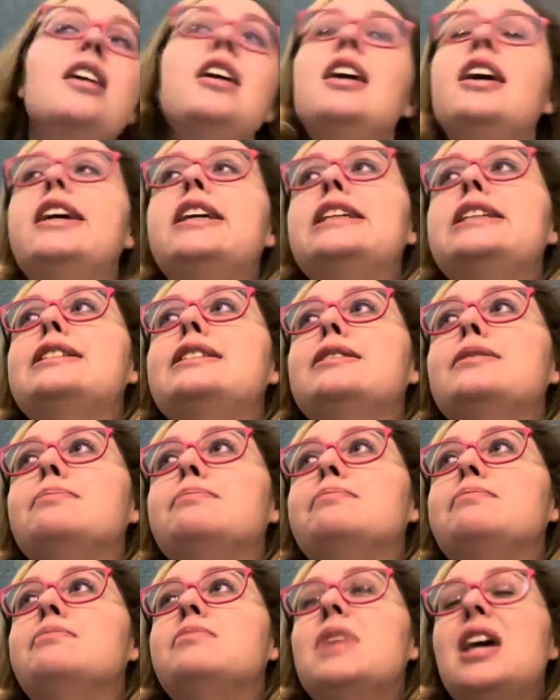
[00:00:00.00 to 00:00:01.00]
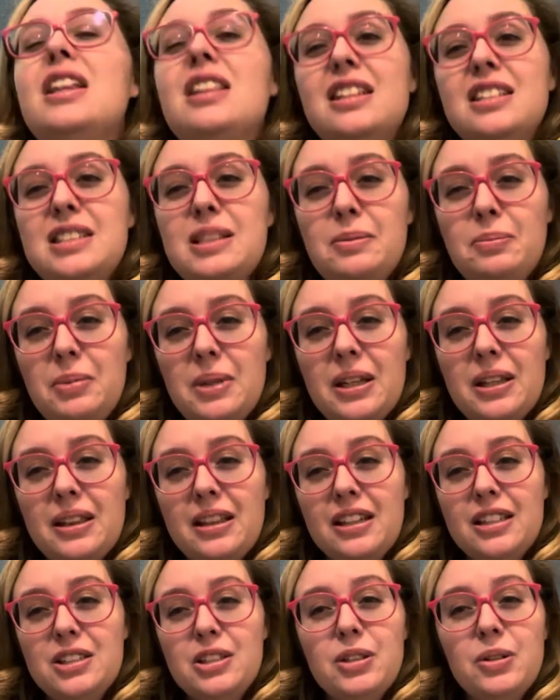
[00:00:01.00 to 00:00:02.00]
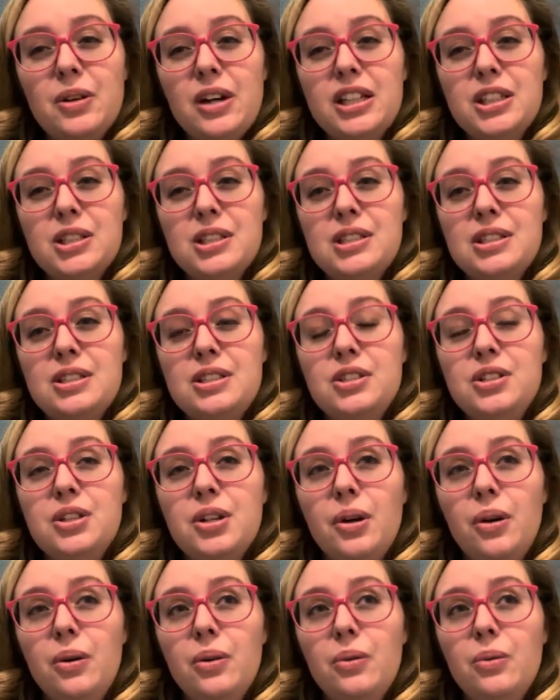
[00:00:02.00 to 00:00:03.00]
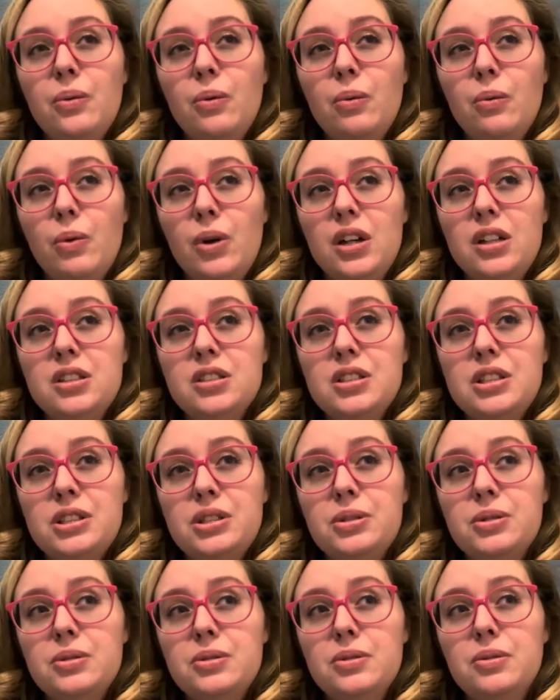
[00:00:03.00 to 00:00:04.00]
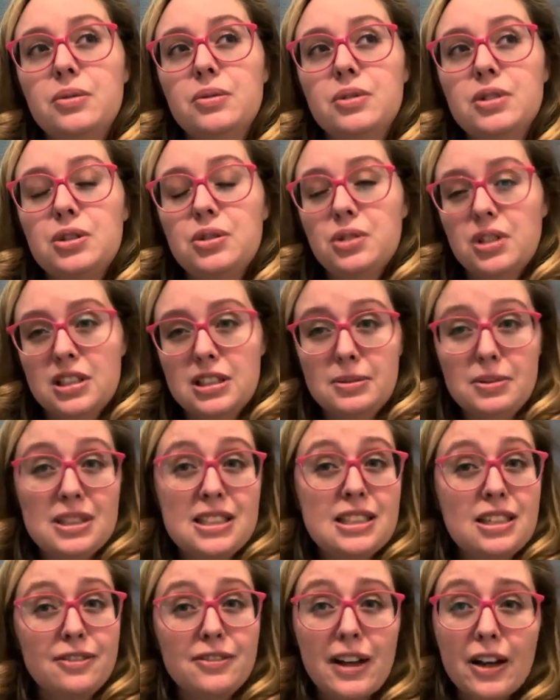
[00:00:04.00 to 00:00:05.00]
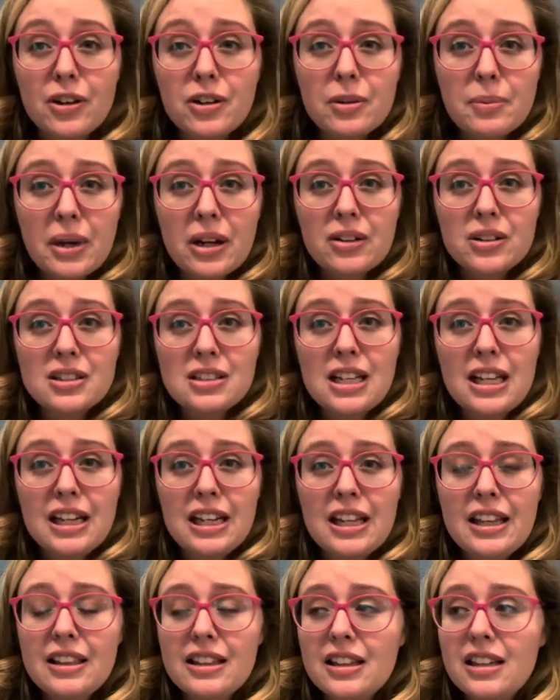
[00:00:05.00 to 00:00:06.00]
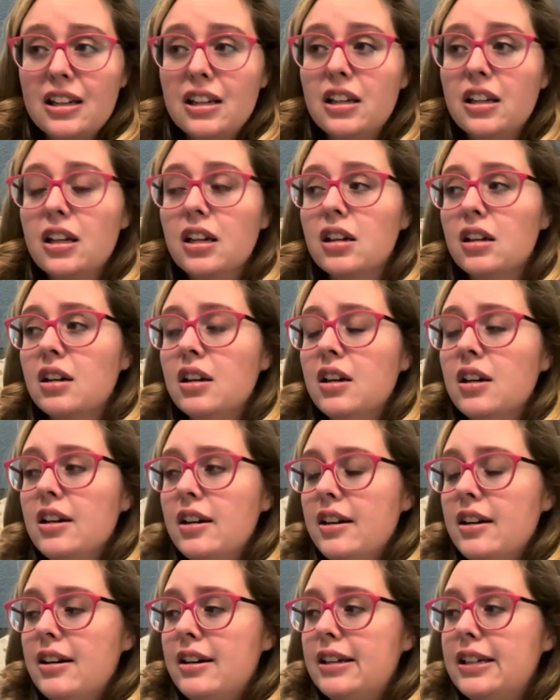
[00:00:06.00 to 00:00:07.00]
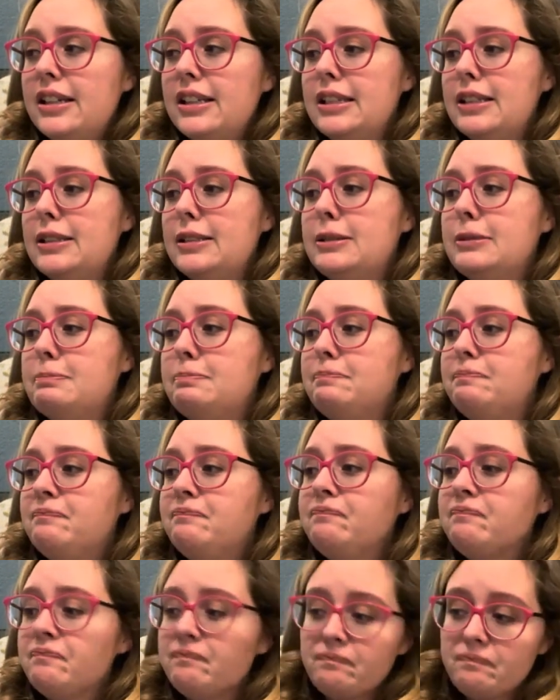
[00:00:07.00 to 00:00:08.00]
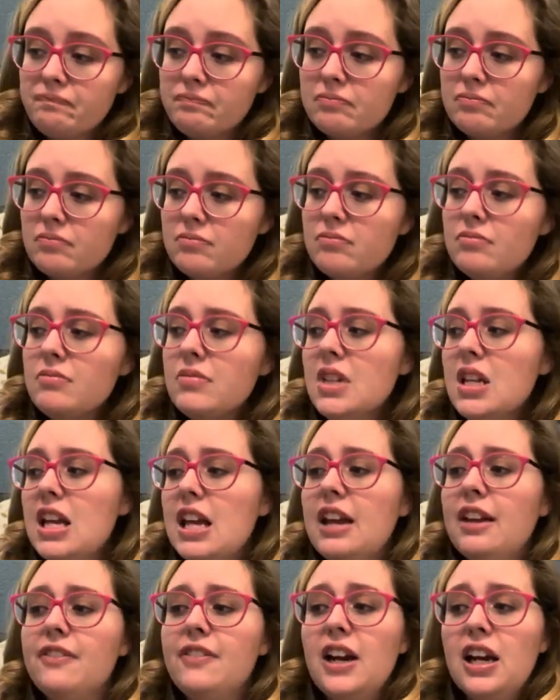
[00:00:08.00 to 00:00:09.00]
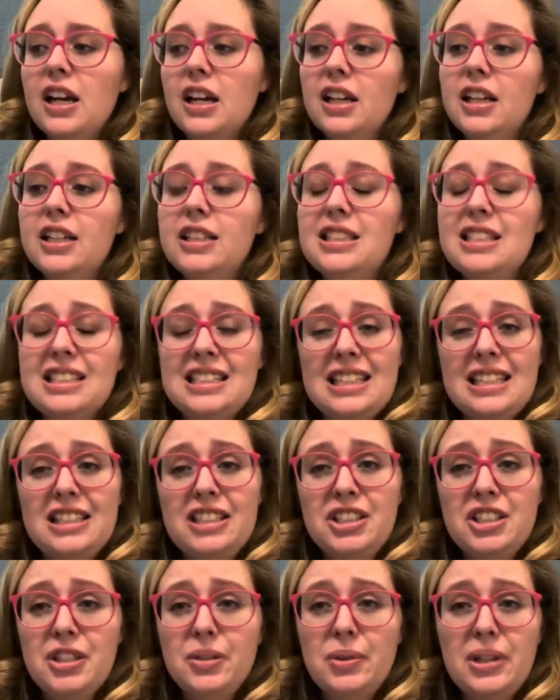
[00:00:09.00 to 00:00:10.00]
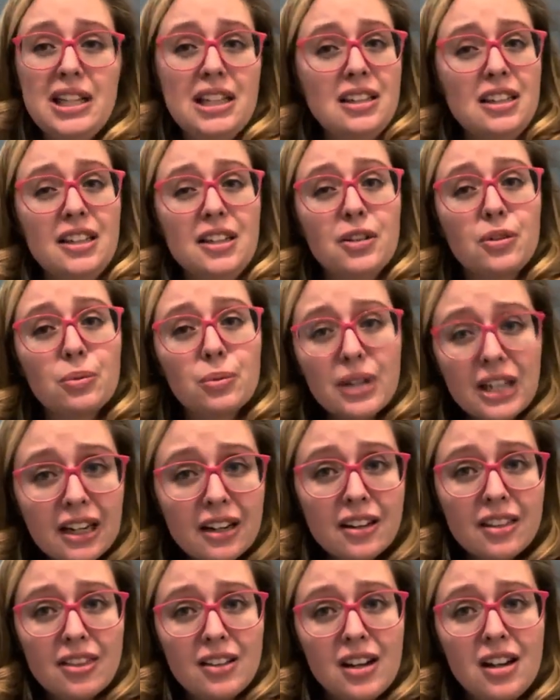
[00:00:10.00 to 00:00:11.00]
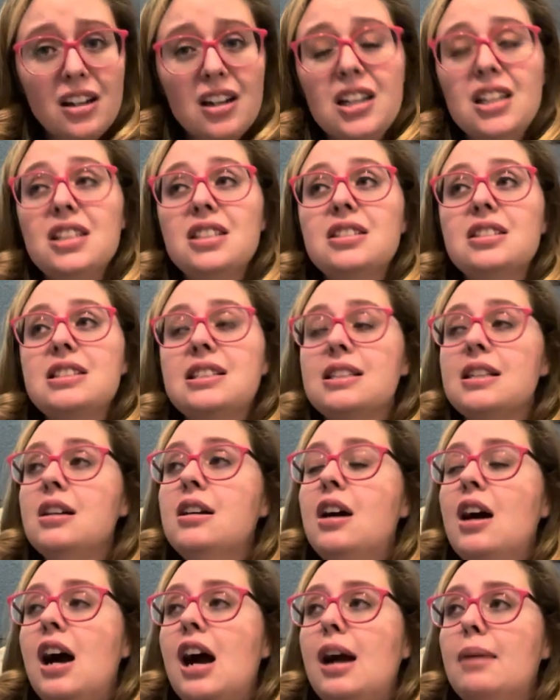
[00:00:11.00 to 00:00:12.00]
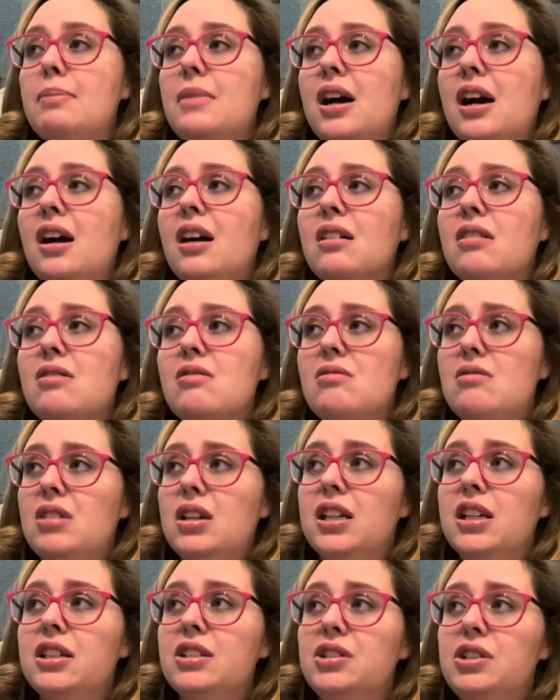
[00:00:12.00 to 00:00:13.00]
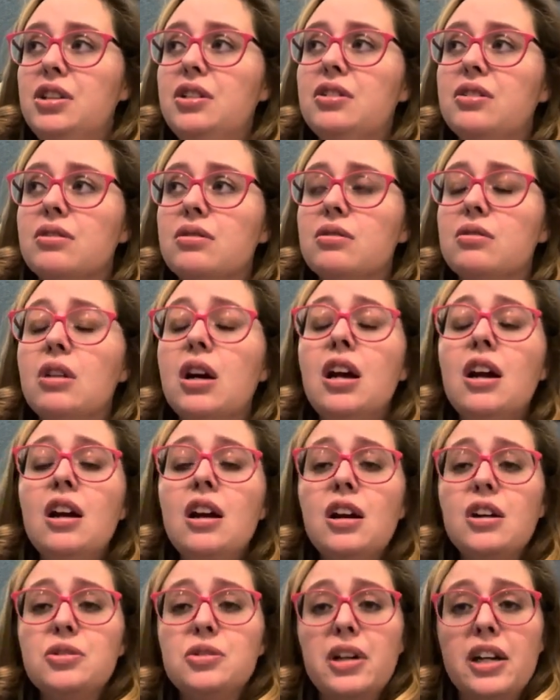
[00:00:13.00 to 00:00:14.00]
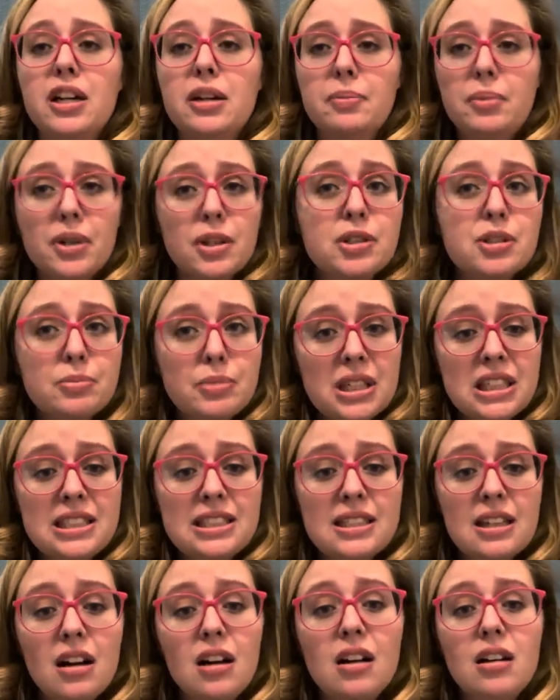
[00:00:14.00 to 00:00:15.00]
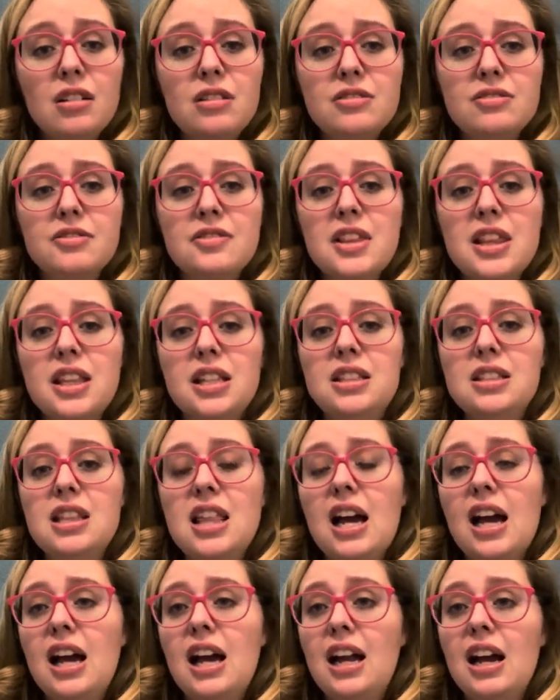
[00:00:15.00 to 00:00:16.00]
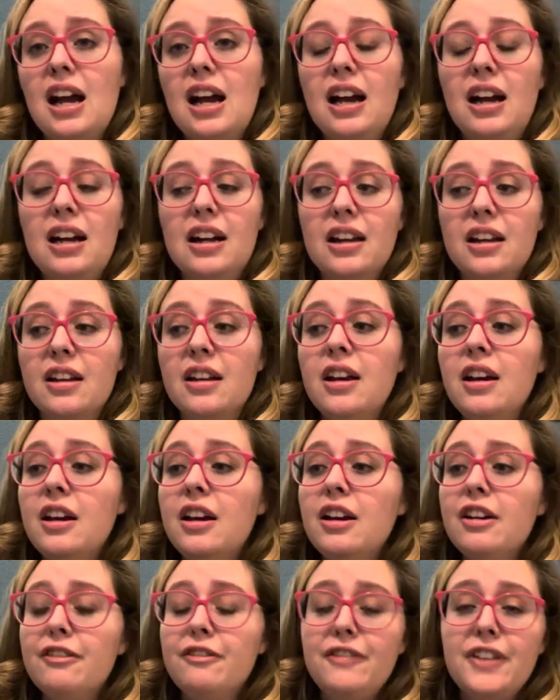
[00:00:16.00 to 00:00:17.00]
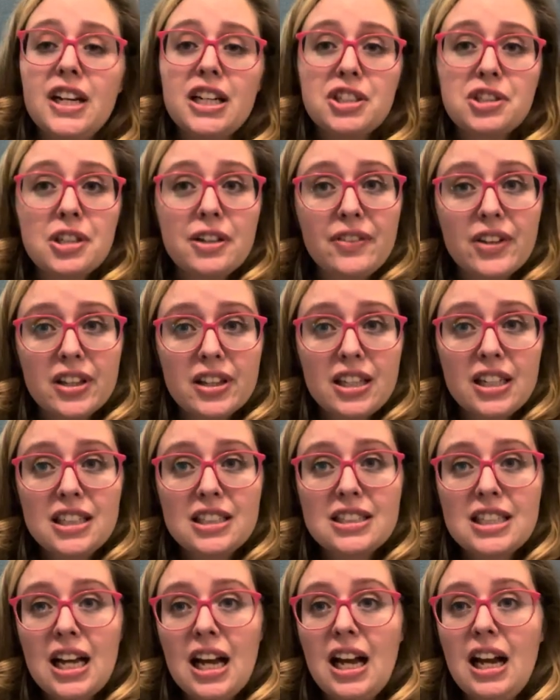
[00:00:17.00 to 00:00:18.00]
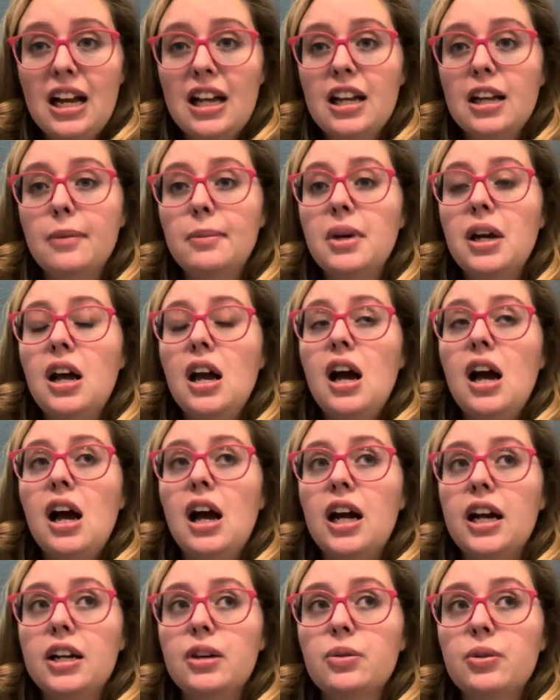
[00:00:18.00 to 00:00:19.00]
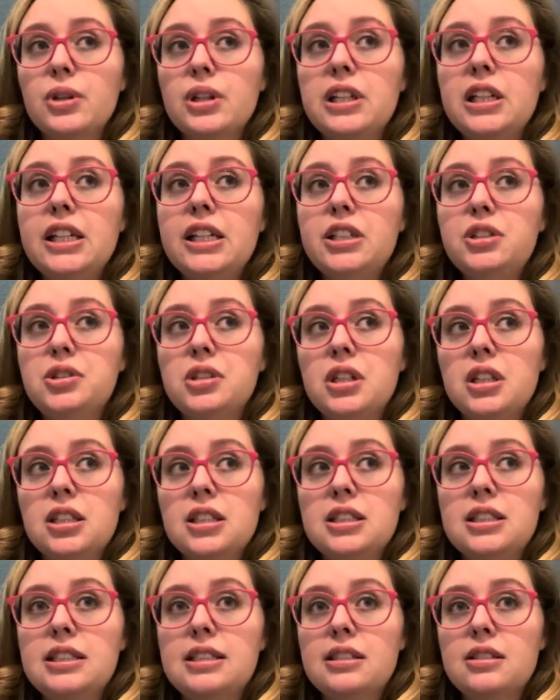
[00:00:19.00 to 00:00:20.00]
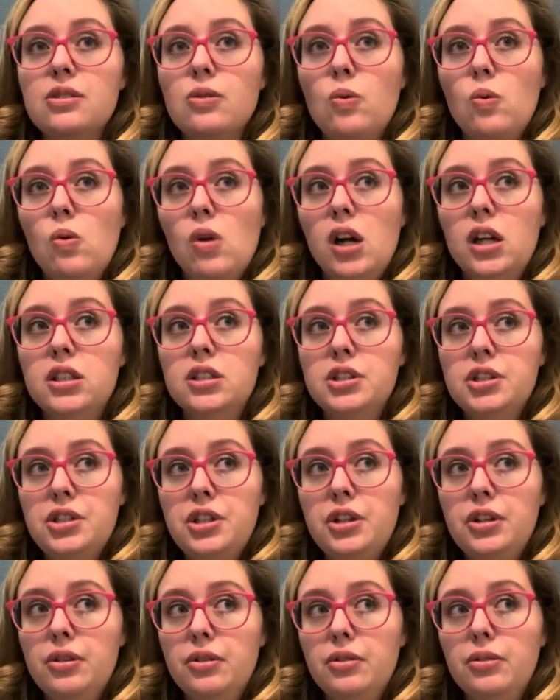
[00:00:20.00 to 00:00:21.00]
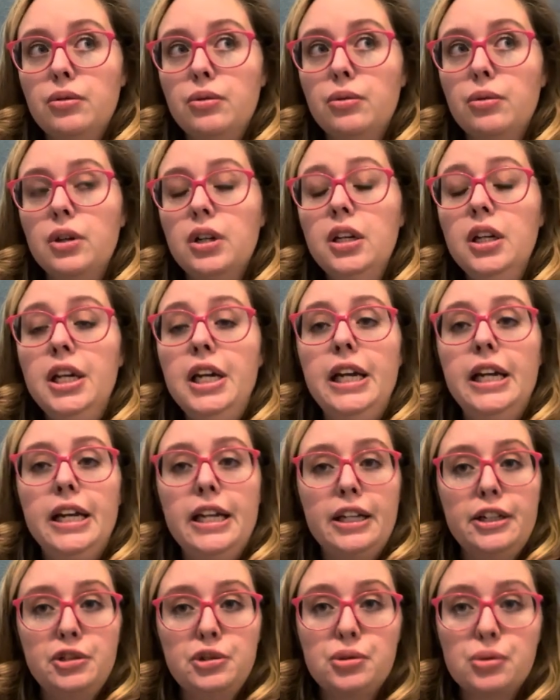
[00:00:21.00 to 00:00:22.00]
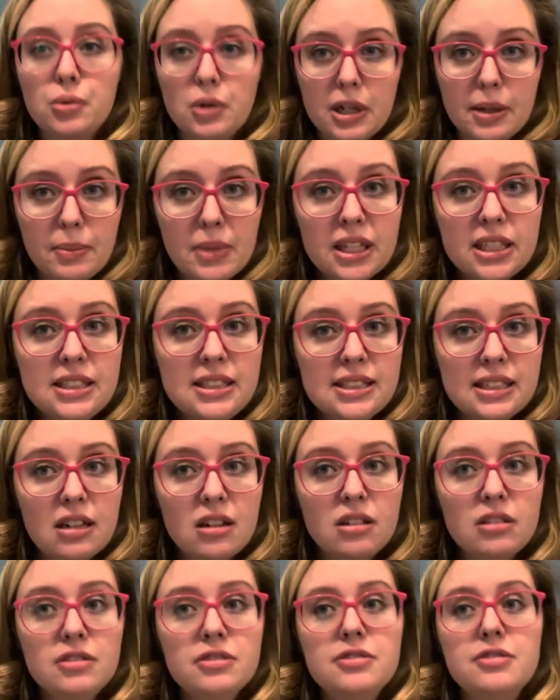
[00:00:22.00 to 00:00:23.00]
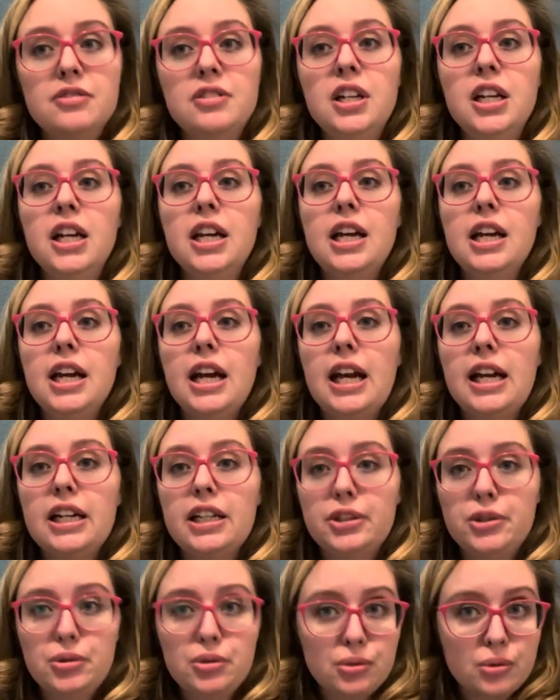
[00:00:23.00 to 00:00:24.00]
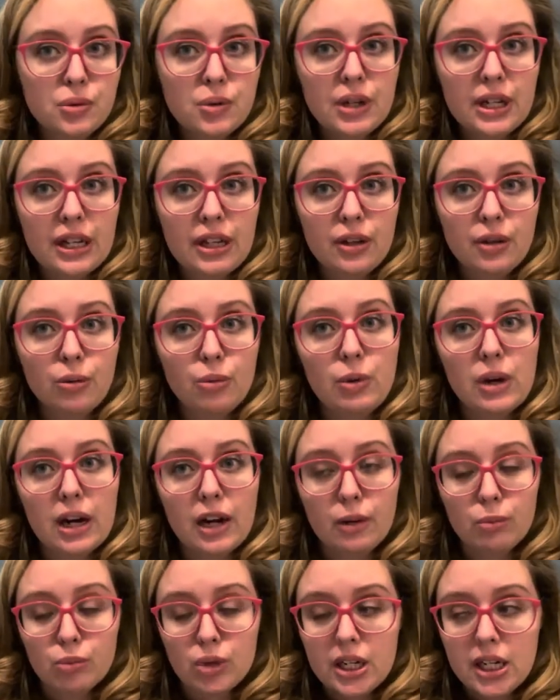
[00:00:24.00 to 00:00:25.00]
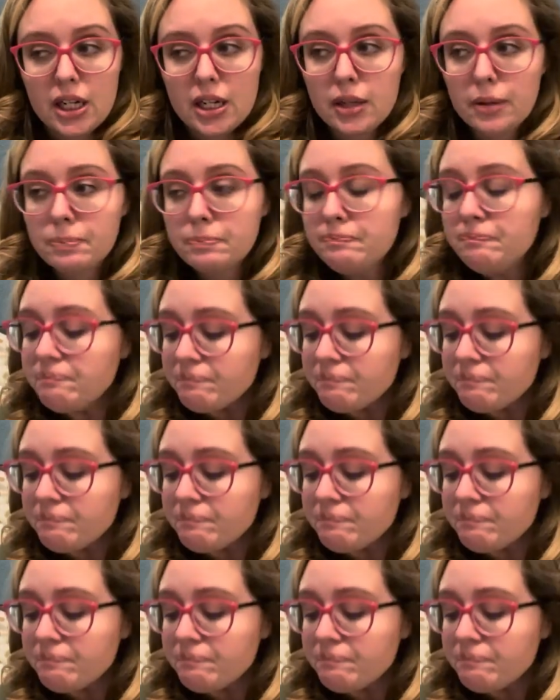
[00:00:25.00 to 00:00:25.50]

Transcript: Um, and that's a big thing too. I just don't want to stress myself out about anything. Um, if I decide to do any like readathons, I'm not going to try to push myself that I finish everything in time. I really just want to enjoy myself and enjoy what I'm reading.